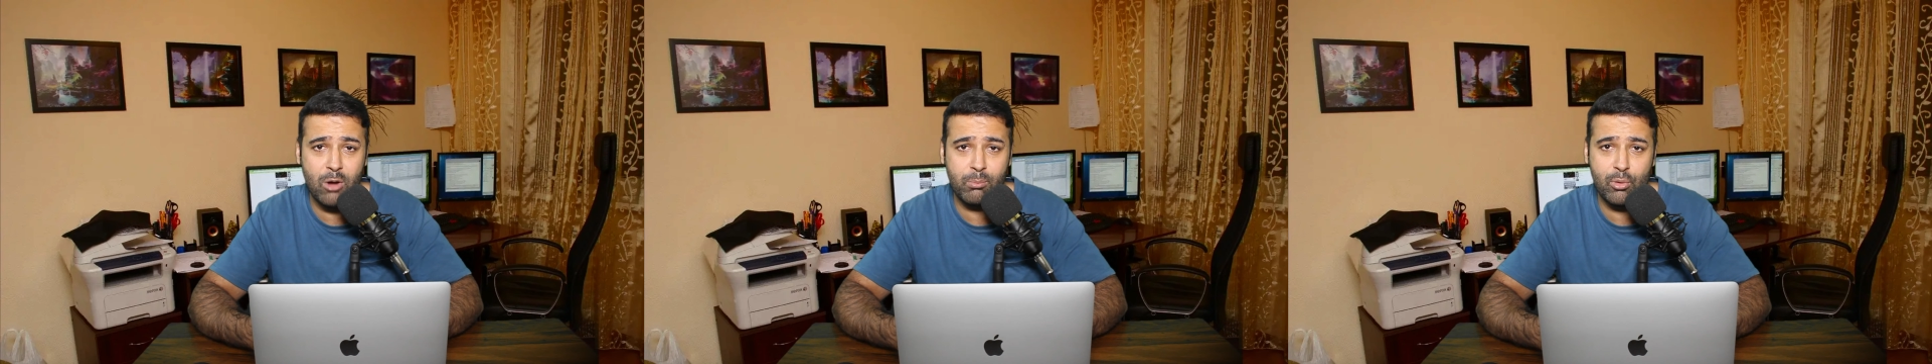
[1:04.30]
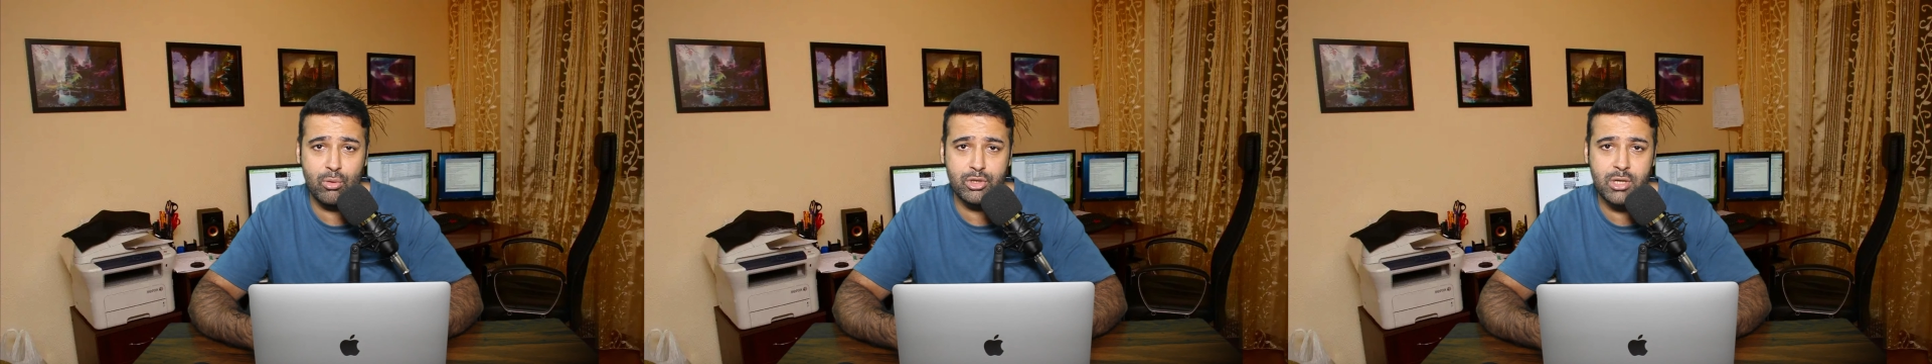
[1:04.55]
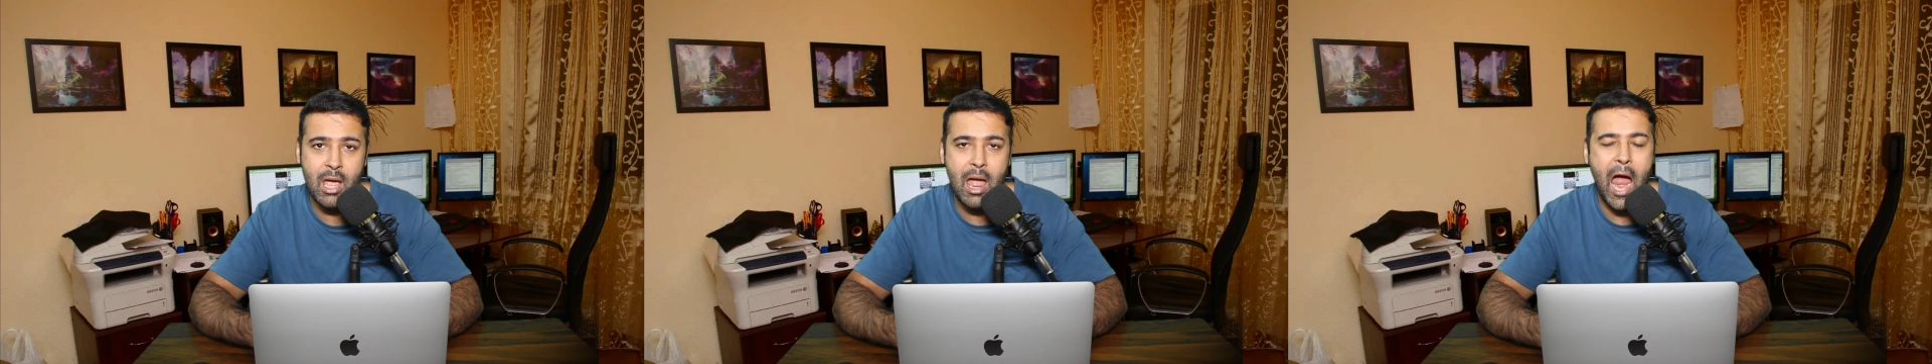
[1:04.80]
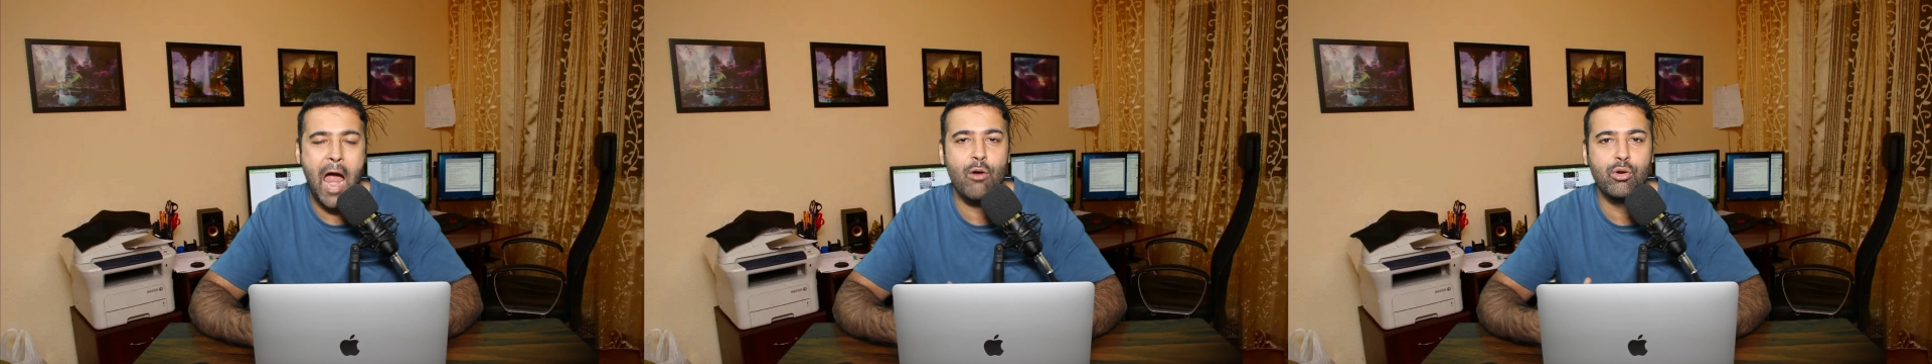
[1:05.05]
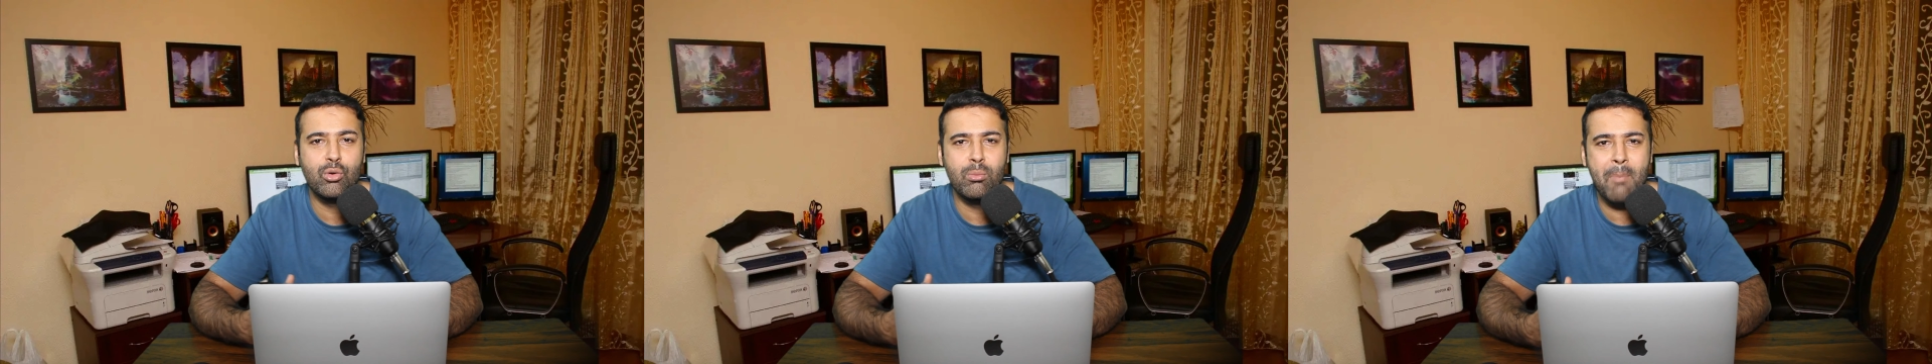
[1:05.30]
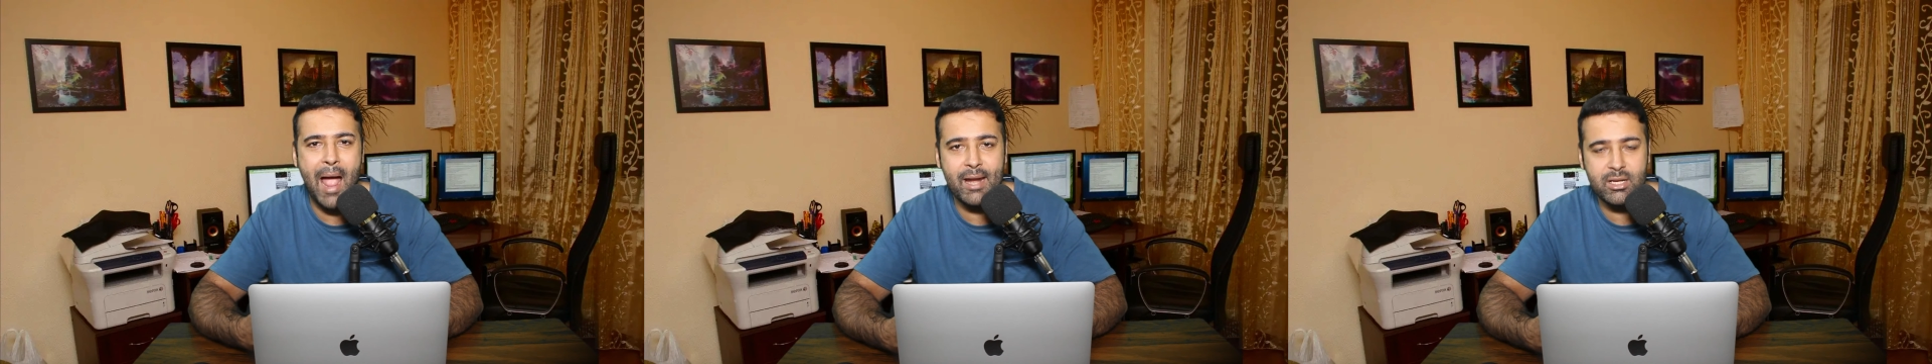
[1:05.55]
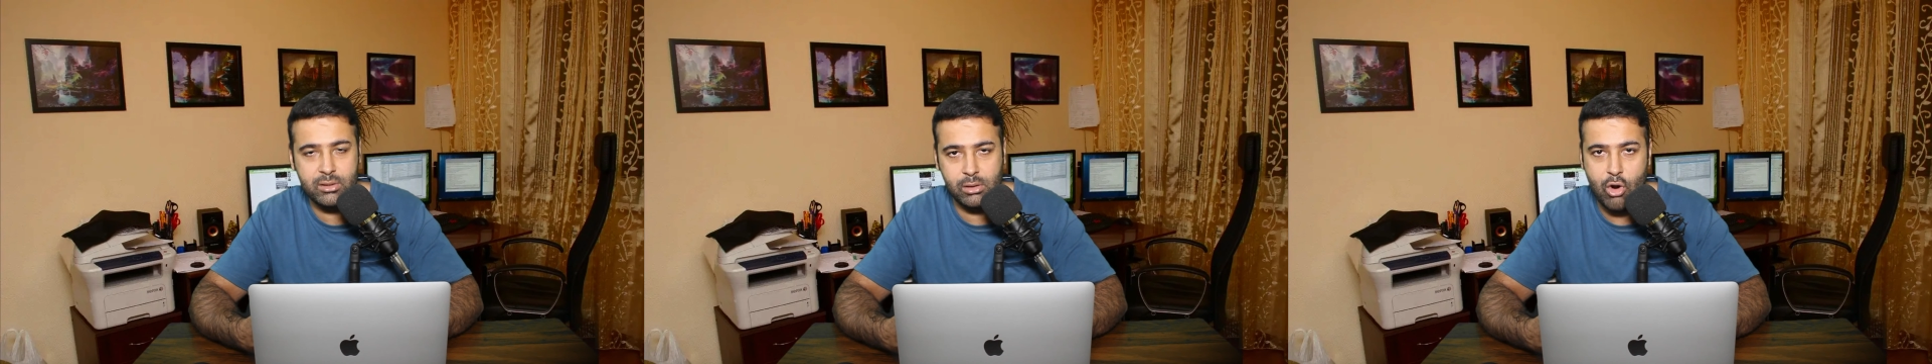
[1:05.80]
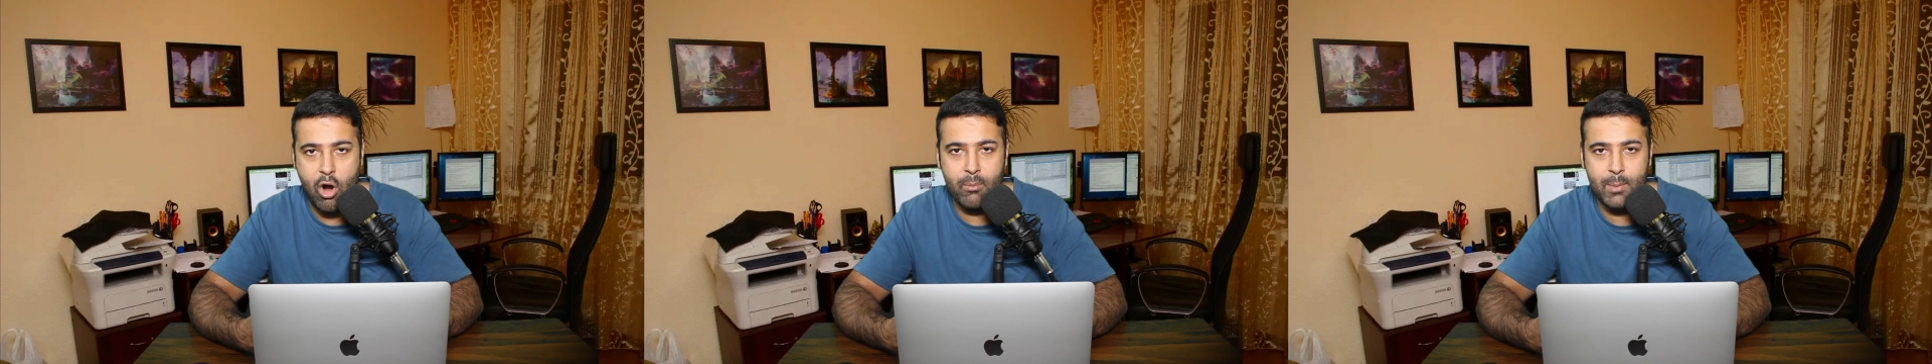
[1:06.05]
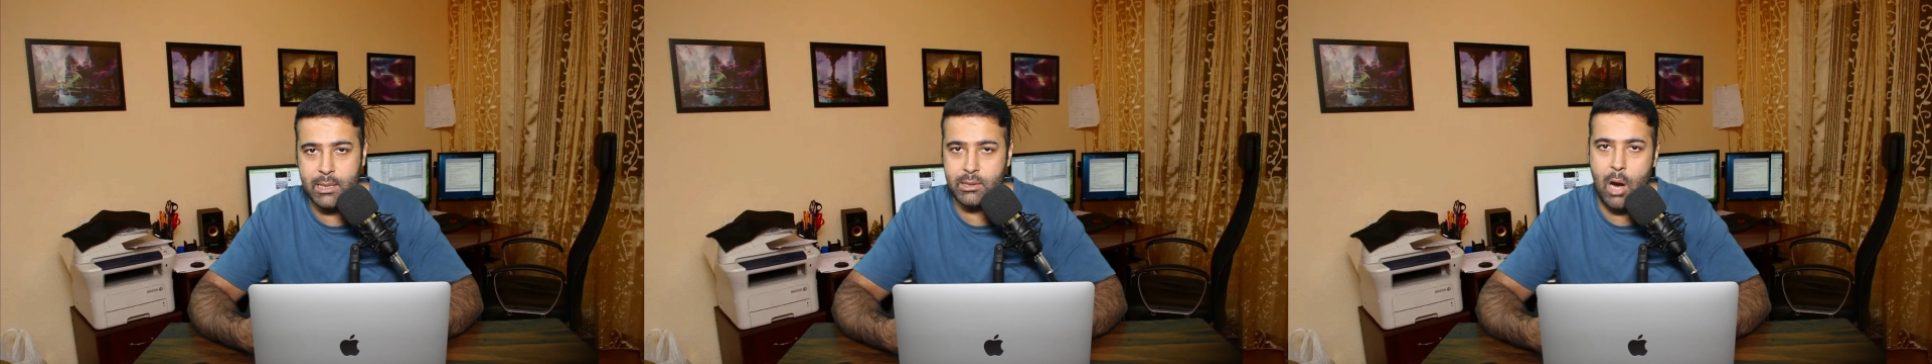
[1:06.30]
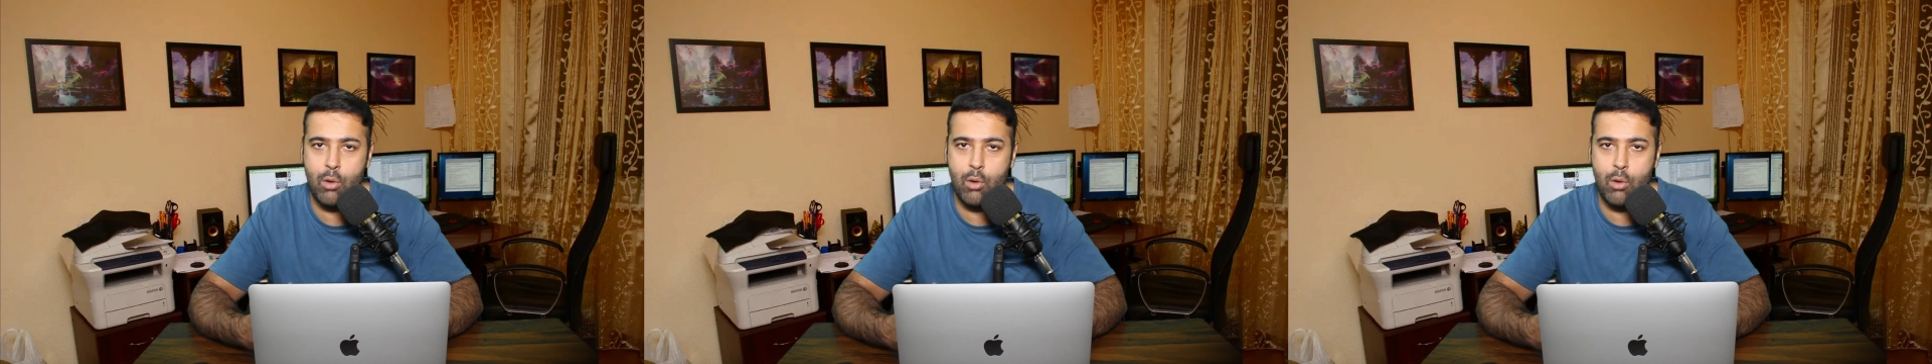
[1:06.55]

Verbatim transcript: blog posts, how to manage the comments,